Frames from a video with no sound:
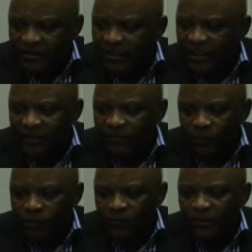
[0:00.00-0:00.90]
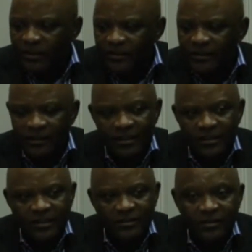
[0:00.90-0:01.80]
that are involved in
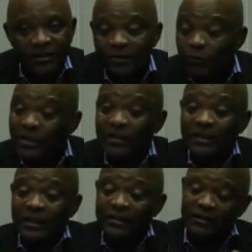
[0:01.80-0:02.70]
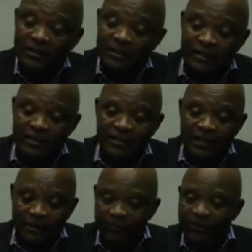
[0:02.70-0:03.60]
these trials, whether they are
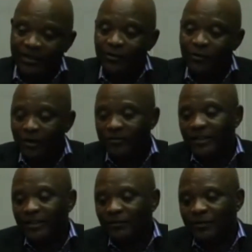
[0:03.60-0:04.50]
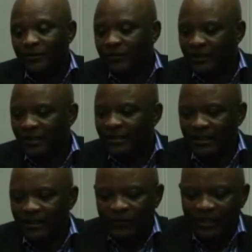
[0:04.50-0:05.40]
in Africa or outside of Africa.
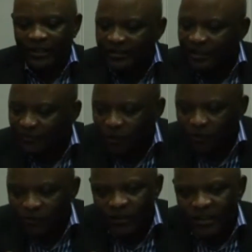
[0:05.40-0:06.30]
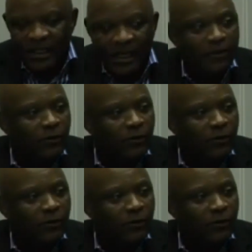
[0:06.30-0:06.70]
There are Africans involved. I know